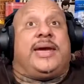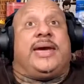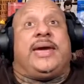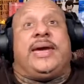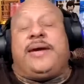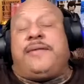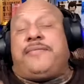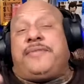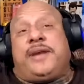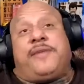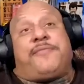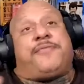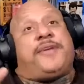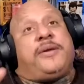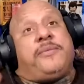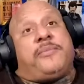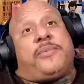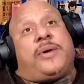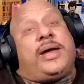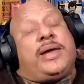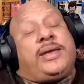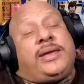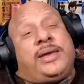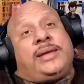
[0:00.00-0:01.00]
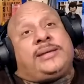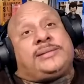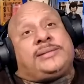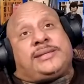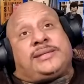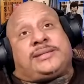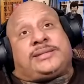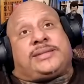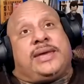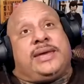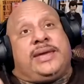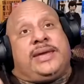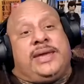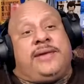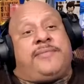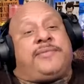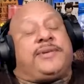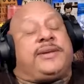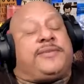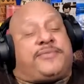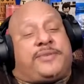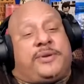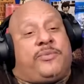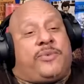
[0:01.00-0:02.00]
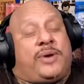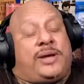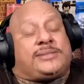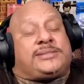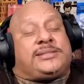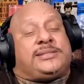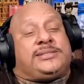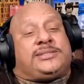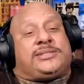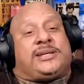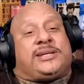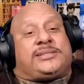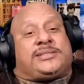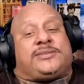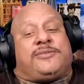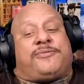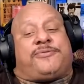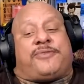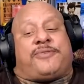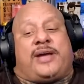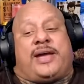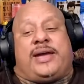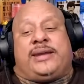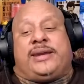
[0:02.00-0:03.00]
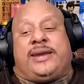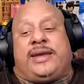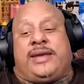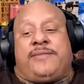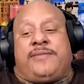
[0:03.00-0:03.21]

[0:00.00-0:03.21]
Even if he was, here's the thing: even if he wasn't justifying it,